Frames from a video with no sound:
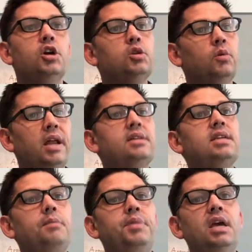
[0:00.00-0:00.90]
So what
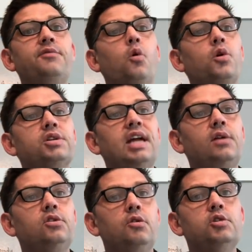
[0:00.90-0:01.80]
SAP, of course, had
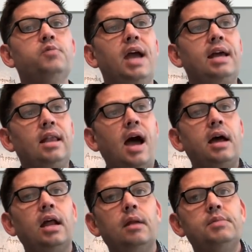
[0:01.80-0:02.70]
to do is we had
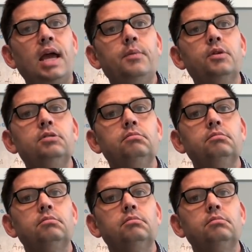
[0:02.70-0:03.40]
line item tables,